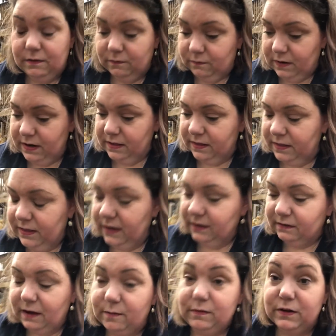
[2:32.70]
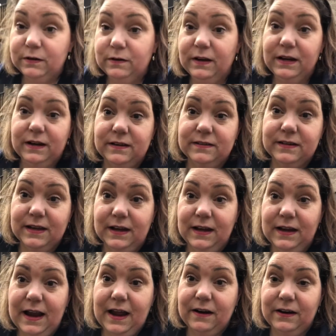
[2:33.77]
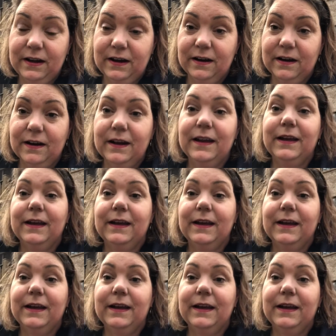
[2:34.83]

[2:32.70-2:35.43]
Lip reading: one of the things I'm doing is getting out here